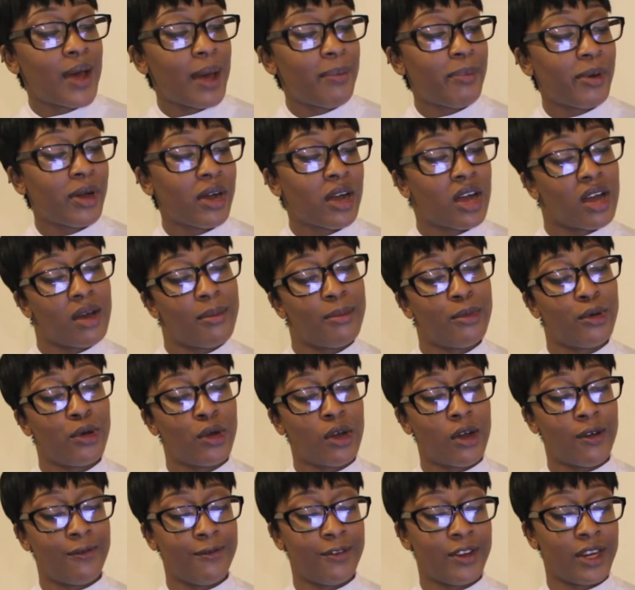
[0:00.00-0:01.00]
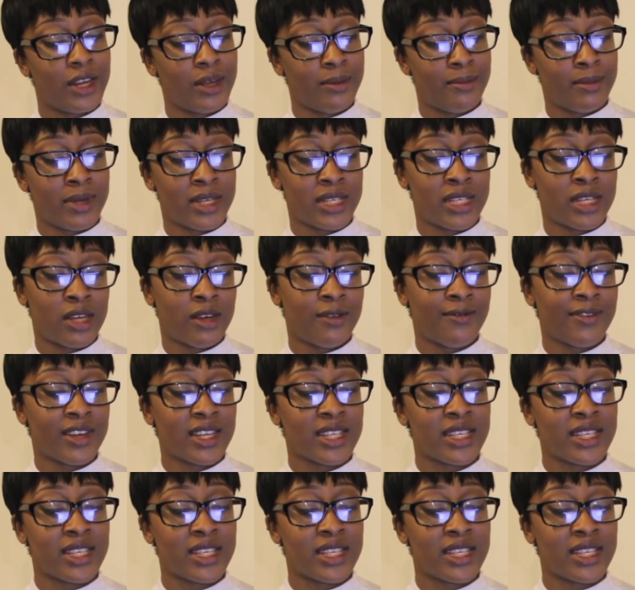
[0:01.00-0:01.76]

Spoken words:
I become more confident in myself?